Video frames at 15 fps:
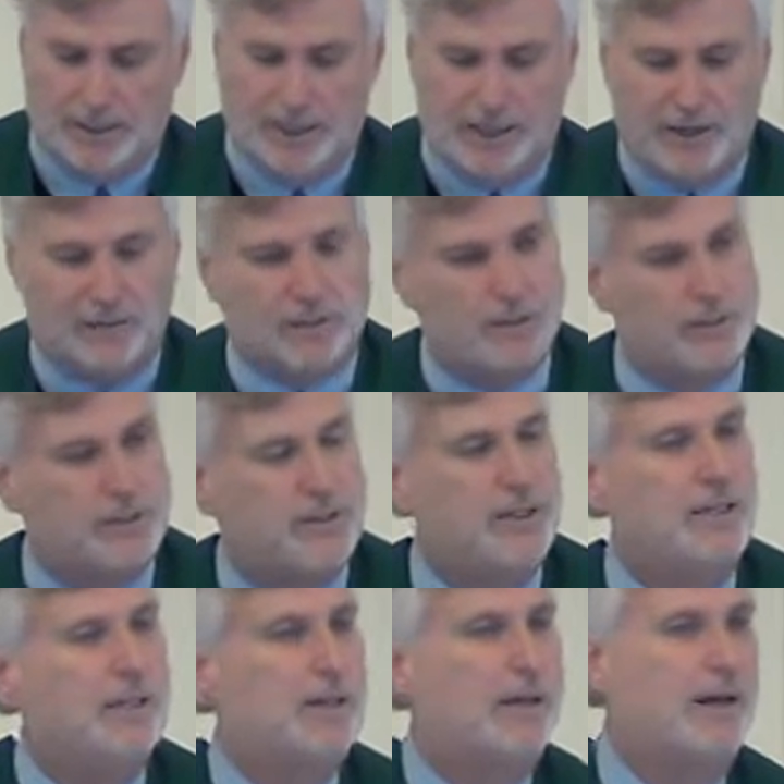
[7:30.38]
after
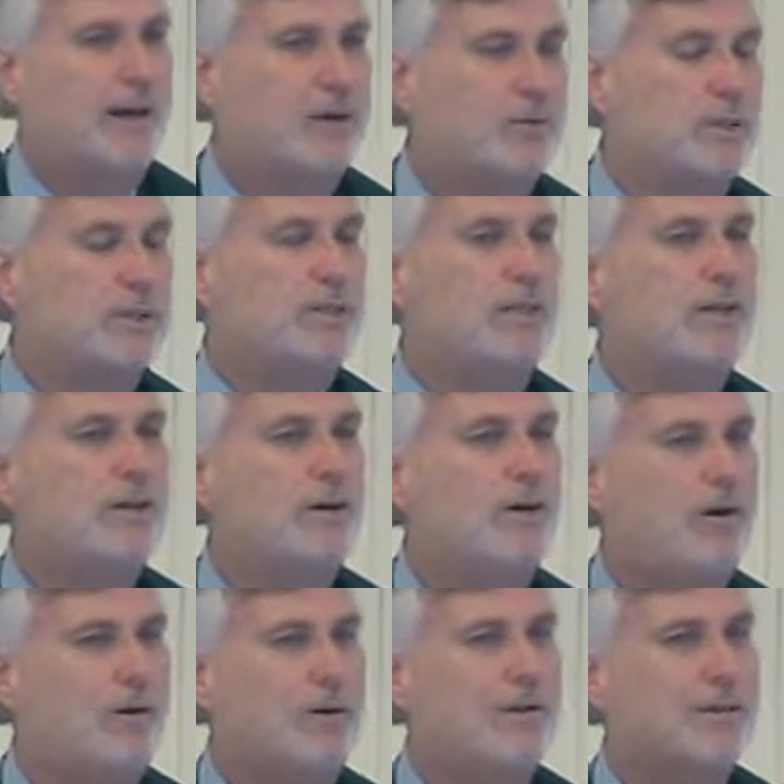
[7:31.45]
she had had what she
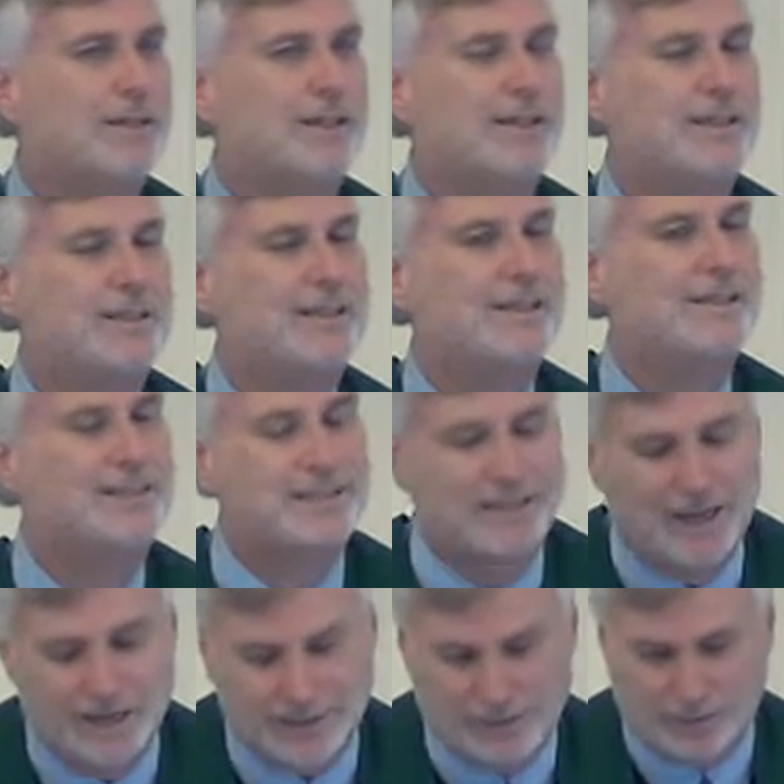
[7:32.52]
called a
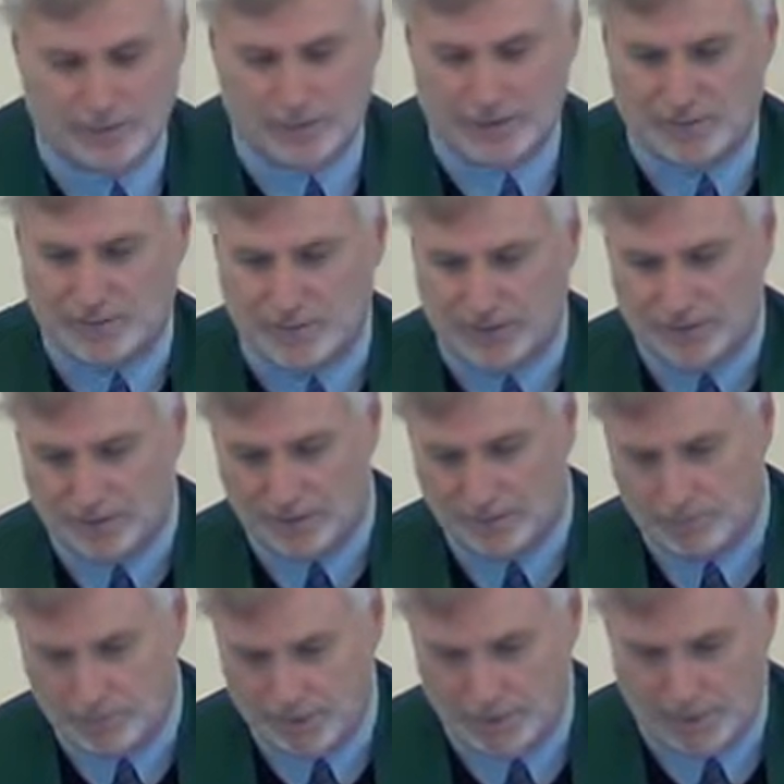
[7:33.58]
disastrous visit
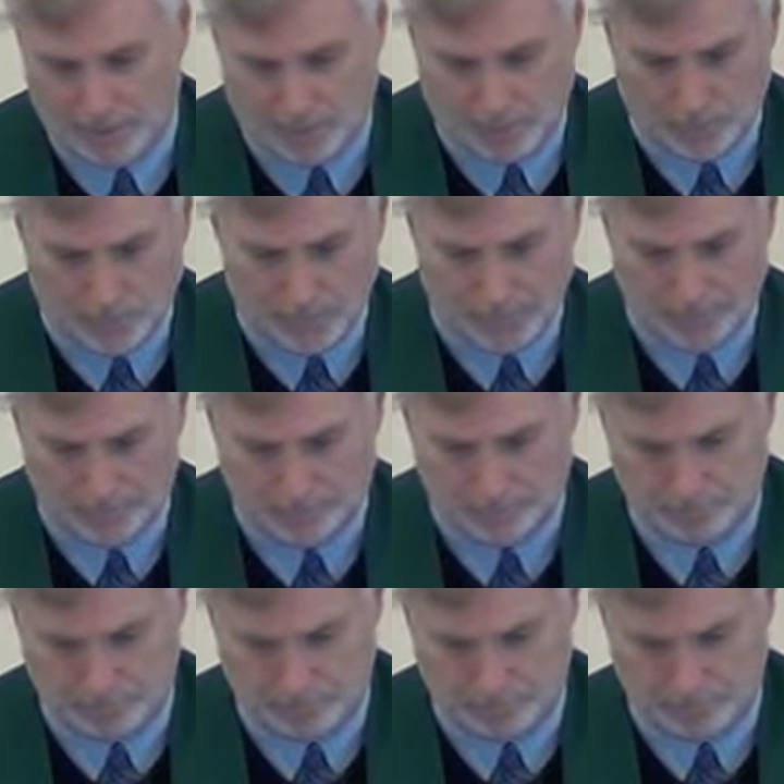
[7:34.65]
with a young woman.